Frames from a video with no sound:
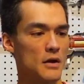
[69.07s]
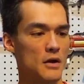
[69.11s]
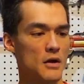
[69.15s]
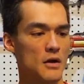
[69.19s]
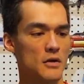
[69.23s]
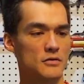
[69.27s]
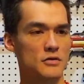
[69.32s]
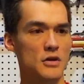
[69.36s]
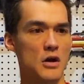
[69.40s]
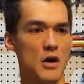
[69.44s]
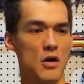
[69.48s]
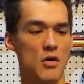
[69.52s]

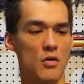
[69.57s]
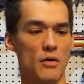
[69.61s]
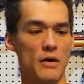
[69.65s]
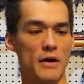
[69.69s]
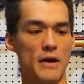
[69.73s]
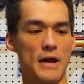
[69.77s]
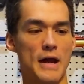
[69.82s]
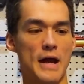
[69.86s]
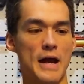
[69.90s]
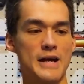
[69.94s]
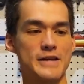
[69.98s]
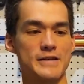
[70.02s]
So
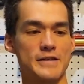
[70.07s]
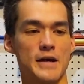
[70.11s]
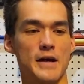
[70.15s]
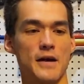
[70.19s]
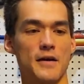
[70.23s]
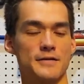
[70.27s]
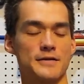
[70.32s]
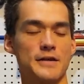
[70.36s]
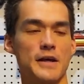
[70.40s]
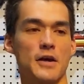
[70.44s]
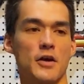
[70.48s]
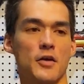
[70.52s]
it has a
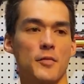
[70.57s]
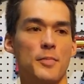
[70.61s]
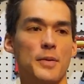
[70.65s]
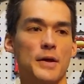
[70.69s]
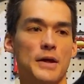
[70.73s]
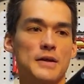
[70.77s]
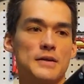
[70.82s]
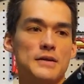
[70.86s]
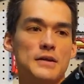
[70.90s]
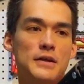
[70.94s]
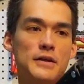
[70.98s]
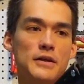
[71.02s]
standard
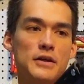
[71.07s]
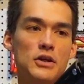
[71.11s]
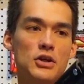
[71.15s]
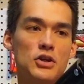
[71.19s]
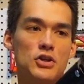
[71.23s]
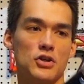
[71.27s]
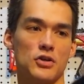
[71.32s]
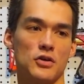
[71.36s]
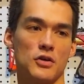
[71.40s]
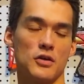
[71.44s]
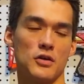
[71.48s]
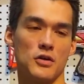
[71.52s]

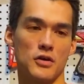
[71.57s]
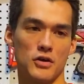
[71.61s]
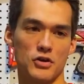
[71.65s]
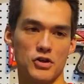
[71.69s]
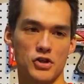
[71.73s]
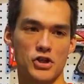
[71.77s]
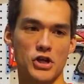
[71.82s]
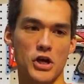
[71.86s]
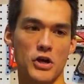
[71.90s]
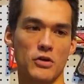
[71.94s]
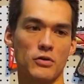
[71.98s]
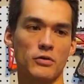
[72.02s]
Picatinny
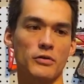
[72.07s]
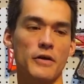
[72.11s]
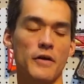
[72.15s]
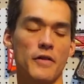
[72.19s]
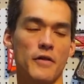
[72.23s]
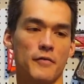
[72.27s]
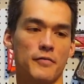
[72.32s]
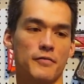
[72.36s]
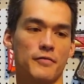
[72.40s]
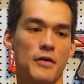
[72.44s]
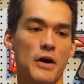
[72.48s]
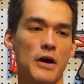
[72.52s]
shuttle in
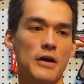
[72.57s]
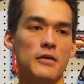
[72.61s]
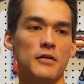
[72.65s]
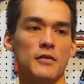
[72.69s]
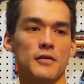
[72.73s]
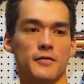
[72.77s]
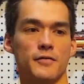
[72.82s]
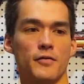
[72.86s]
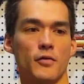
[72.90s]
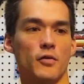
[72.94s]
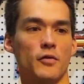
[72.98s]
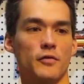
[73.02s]
the front
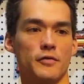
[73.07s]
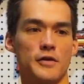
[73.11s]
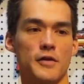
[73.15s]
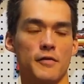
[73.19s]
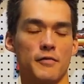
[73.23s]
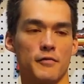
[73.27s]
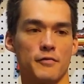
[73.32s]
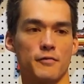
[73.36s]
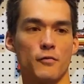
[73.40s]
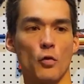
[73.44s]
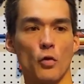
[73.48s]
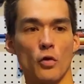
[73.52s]
for
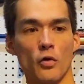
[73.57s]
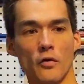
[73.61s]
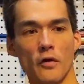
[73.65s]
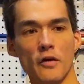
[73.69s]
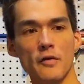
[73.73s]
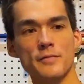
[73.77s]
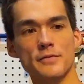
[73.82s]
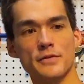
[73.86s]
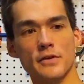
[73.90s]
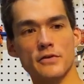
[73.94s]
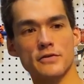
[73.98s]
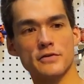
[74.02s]
different
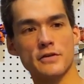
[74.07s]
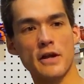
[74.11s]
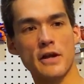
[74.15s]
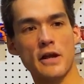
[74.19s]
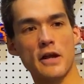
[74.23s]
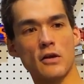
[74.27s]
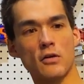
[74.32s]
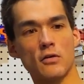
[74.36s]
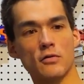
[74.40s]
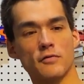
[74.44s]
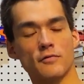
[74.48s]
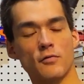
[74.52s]
foregrips. Here's an
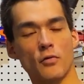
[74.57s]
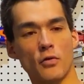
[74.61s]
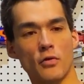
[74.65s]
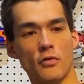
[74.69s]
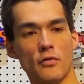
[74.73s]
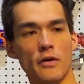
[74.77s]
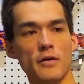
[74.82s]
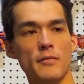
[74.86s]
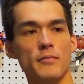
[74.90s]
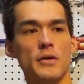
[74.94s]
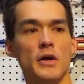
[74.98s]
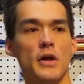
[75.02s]
angled
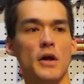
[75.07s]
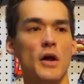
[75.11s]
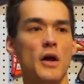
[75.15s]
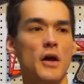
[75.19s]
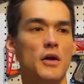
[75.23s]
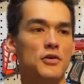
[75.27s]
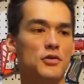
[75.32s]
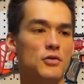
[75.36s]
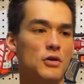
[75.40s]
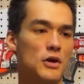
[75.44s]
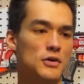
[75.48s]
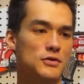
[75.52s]
foregrip.
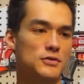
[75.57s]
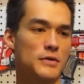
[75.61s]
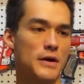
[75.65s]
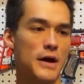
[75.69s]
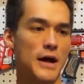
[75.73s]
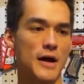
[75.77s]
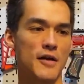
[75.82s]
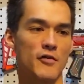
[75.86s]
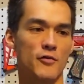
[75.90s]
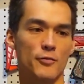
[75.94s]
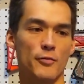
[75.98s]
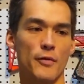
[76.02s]
You also
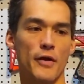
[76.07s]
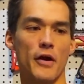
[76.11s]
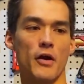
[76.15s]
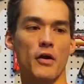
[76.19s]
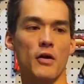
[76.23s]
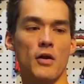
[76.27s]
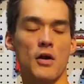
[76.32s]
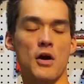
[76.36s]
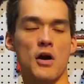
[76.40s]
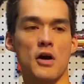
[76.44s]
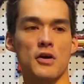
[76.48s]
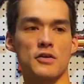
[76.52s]
have
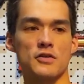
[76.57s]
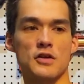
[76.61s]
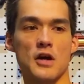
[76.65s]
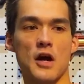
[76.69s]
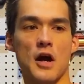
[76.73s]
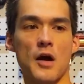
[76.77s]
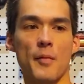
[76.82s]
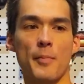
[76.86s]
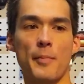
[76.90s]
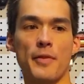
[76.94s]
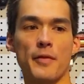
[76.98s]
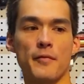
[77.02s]
rail on
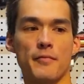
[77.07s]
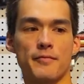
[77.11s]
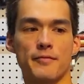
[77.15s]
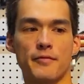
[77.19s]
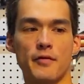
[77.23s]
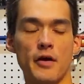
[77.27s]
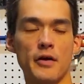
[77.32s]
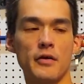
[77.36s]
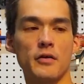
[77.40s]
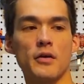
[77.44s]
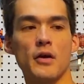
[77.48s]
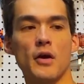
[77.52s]
top in the
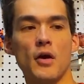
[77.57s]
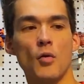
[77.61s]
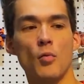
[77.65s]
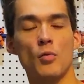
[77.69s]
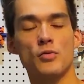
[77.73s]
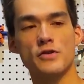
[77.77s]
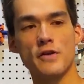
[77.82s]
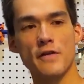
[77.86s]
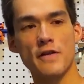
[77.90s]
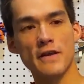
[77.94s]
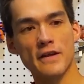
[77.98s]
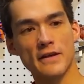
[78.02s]
front, which
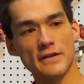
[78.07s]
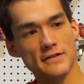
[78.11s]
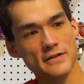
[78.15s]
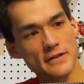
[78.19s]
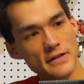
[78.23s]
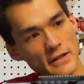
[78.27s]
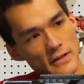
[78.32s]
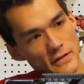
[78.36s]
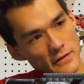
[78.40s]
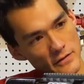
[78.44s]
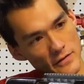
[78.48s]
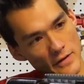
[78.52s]
I think is
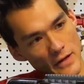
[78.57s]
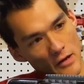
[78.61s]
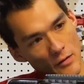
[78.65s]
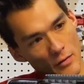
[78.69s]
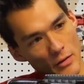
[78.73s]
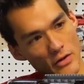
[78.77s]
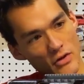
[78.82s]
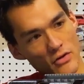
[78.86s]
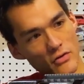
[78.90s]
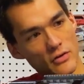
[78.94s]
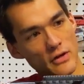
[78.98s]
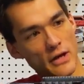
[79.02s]
neat, so that way
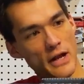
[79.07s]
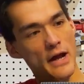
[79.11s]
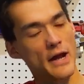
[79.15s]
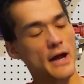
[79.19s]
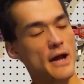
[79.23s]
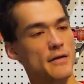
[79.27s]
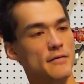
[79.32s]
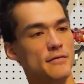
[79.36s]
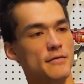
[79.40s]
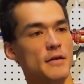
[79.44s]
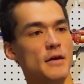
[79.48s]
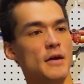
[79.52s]
you can
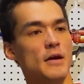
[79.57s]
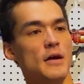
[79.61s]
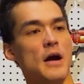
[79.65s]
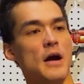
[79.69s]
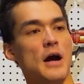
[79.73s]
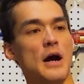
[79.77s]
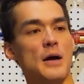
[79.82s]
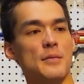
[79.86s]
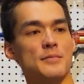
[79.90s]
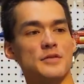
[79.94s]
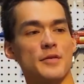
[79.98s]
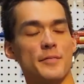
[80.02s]
have
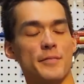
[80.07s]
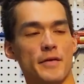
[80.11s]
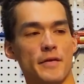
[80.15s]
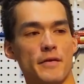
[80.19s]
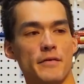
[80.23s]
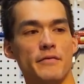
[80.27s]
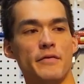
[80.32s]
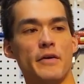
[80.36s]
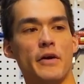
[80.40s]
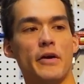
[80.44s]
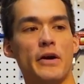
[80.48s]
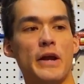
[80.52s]
something on the
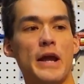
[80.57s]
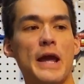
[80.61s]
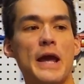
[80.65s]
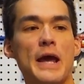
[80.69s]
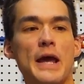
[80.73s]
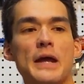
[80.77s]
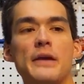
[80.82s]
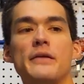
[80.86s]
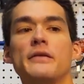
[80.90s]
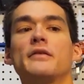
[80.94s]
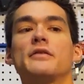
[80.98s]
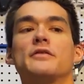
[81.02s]
very
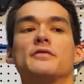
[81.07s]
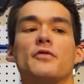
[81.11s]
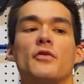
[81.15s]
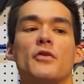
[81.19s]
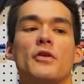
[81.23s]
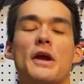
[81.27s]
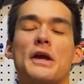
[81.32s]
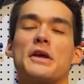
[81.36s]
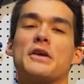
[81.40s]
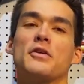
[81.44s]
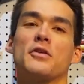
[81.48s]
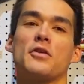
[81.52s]
end for
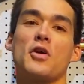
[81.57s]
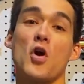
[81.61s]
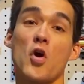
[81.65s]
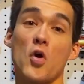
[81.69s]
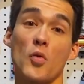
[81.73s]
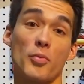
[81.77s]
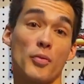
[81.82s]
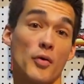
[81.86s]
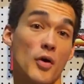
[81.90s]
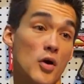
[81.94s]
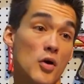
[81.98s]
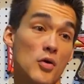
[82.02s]
like your
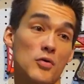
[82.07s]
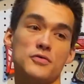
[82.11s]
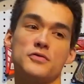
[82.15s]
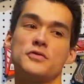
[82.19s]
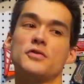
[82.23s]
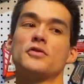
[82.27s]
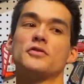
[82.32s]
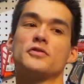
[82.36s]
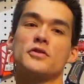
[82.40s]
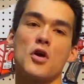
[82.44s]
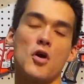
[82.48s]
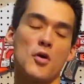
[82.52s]
GoPros,
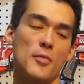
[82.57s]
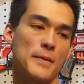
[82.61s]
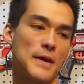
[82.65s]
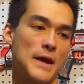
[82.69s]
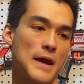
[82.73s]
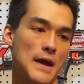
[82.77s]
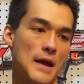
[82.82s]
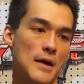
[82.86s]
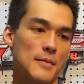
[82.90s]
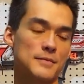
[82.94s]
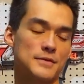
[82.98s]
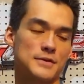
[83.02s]
your scope
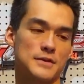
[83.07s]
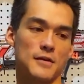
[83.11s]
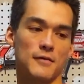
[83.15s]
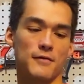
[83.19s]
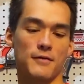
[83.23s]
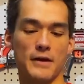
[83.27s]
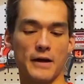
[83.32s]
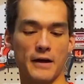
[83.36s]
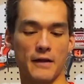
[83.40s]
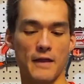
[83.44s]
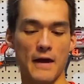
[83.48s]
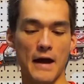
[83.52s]
cams, stuff
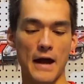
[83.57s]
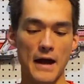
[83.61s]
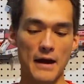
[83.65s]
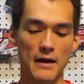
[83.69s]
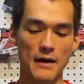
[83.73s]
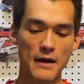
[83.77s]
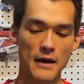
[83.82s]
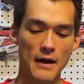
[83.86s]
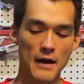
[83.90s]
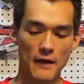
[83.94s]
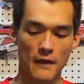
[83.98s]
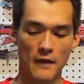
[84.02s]
like that.
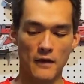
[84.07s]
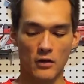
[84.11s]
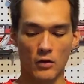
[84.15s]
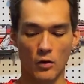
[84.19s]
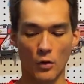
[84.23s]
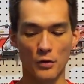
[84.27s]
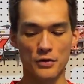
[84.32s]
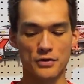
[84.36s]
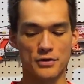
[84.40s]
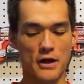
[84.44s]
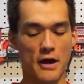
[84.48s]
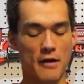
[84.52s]
Then of
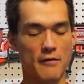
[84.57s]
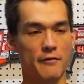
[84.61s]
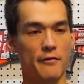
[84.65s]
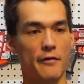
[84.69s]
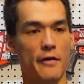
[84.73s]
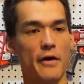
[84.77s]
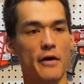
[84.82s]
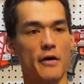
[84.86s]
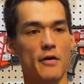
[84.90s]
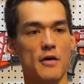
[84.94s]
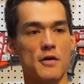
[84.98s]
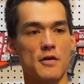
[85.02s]
course you have
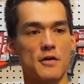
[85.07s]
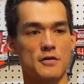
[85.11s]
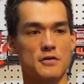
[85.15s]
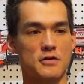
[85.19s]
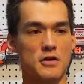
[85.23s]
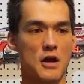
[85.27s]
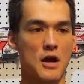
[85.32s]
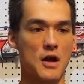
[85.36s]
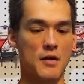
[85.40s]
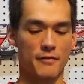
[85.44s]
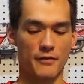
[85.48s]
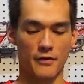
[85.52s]
rail on the
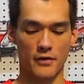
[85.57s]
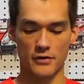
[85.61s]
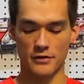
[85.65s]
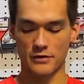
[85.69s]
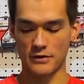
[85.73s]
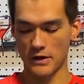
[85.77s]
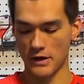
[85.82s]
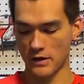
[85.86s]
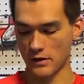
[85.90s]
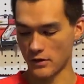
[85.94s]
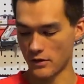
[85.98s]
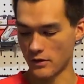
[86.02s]
top for your
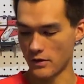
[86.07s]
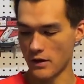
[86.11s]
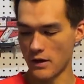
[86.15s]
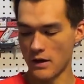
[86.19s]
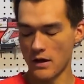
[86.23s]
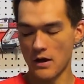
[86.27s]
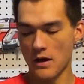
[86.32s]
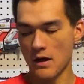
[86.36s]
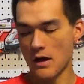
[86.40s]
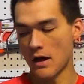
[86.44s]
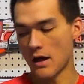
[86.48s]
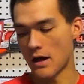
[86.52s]
standard
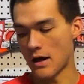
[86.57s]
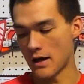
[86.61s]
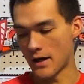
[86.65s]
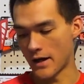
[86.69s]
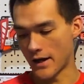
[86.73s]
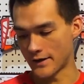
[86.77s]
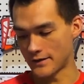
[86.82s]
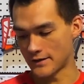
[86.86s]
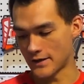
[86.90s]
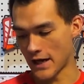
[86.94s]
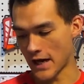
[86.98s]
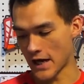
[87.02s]

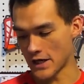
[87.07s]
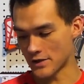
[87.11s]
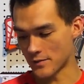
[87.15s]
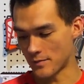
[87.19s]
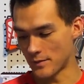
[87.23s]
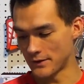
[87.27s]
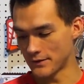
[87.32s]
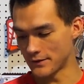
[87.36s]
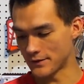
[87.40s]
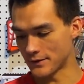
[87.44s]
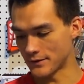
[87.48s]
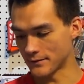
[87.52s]

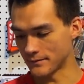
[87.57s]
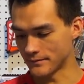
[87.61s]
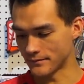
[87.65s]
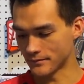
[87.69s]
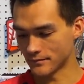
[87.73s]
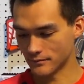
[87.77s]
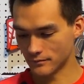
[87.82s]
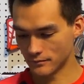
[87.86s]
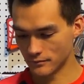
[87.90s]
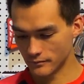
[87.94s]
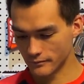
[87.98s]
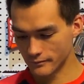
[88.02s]
attachments.
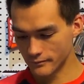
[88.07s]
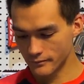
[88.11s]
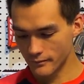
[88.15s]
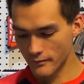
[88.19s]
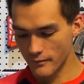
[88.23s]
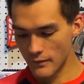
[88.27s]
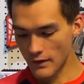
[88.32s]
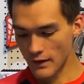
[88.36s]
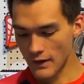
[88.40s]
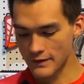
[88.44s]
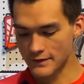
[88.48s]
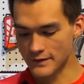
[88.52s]

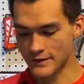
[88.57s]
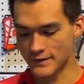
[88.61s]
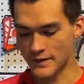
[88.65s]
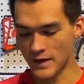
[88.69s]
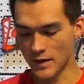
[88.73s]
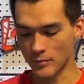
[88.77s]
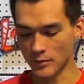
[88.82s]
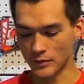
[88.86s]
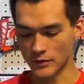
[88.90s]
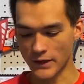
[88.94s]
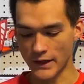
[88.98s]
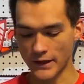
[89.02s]
It's
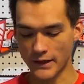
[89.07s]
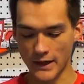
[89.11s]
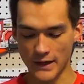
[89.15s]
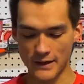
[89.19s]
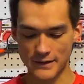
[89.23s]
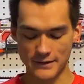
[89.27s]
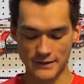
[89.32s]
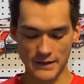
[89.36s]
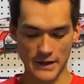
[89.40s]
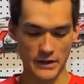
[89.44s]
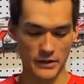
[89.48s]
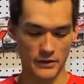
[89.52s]
assembled like a
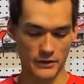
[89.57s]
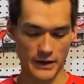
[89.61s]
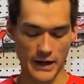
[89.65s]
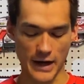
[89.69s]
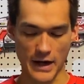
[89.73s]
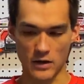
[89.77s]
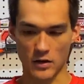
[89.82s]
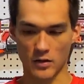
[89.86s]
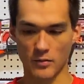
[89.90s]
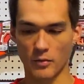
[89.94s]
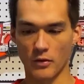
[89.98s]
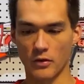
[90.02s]
standard
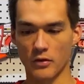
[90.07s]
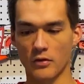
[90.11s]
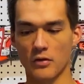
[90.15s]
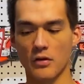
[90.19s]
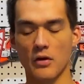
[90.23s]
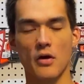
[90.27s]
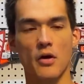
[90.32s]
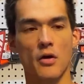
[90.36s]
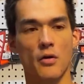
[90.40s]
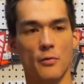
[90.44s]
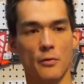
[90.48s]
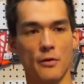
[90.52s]
Caliburn
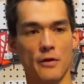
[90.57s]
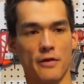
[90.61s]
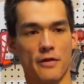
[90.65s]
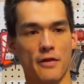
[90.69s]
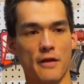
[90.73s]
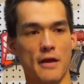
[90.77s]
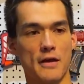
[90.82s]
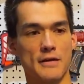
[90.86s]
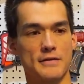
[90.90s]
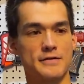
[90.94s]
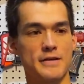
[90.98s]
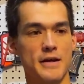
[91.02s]
with
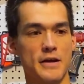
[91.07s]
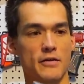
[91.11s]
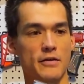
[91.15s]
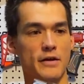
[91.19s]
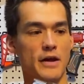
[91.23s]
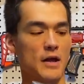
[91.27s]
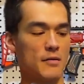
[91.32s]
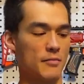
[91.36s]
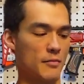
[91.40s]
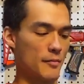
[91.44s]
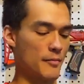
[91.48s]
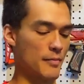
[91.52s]
a standard
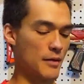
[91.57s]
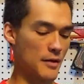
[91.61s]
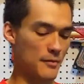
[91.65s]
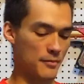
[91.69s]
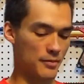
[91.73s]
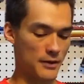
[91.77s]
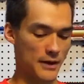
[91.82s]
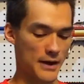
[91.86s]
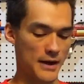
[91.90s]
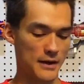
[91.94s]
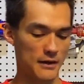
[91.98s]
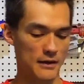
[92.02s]
Caliburn butt
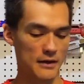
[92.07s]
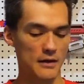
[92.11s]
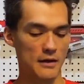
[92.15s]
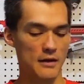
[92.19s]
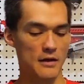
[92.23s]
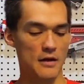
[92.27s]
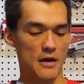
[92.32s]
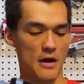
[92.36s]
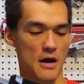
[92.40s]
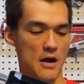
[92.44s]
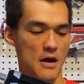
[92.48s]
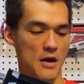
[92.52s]
plate,
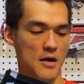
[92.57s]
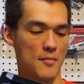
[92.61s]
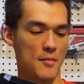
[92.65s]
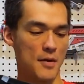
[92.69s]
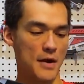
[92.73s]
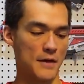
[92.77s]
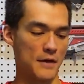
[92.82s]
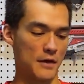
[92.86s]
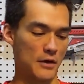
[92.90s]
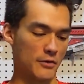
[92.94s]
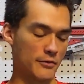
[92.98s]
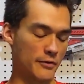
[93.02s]

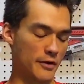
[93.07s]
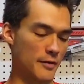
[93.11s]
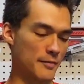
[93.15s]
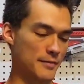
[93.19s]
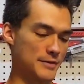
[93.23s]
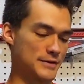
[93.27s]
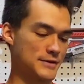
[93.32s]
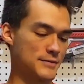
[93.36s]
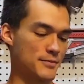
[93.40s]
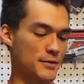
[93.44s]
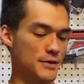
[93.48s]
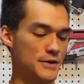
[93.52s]
and the grip
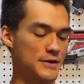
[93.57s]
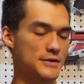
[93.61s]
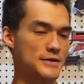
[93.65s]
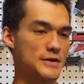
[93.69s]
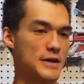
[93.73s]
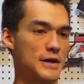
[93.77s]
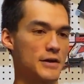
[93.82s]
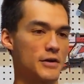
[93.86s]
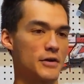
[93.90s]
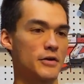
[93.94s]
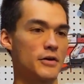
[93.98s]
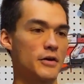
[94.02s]
is pretty
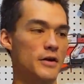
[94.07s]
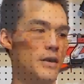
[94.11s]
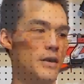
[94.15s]
standard.